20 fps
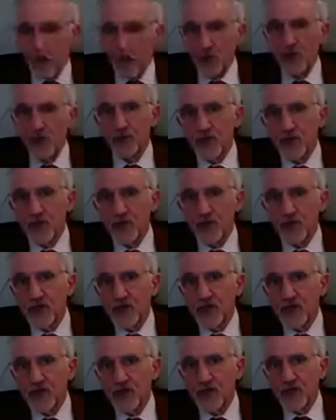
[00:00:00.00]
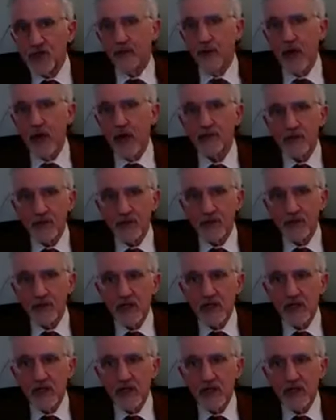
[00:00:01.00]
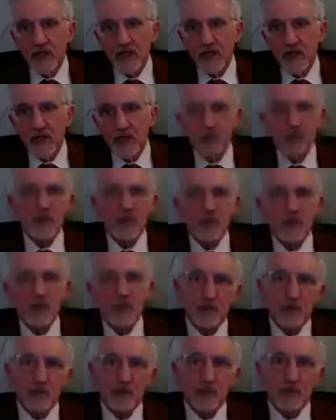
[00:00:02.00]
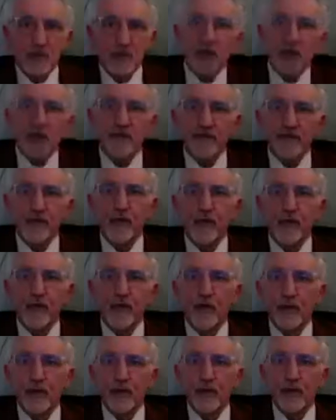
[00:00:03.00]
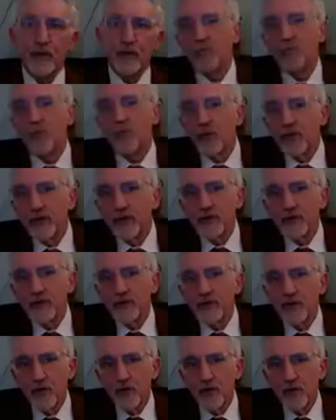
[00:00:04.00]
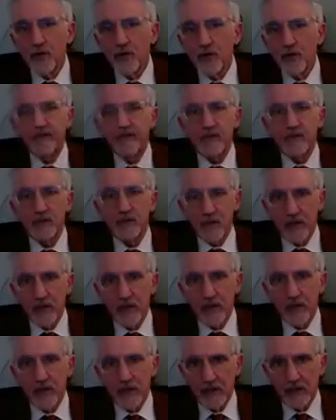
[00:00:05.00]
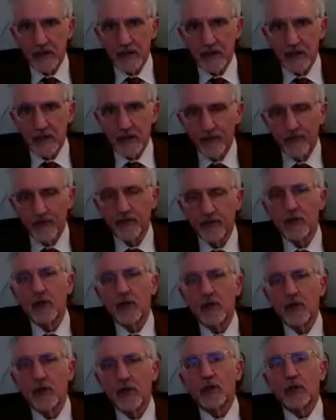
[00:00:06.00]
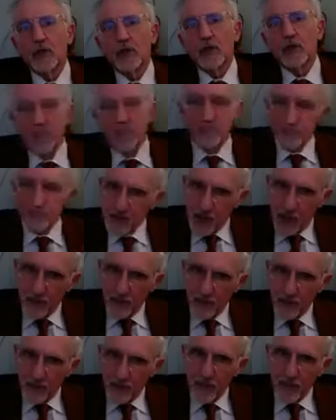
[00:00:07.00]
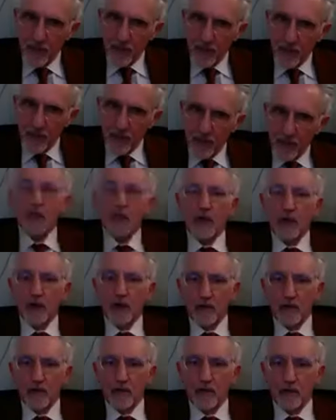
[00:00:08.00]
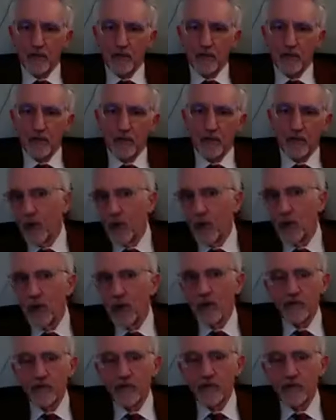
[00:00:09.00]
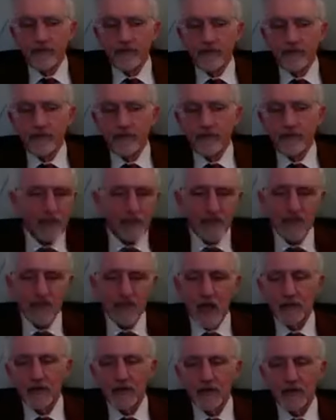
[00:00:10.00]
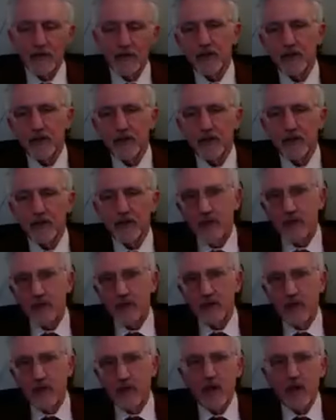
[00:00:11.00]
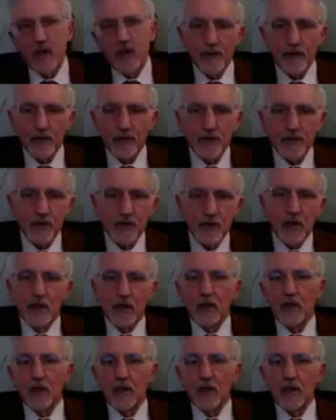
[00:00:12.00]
you see on the ground today, which is in the form of more than 250 Israeli settlements, some formally established under Israeli law, others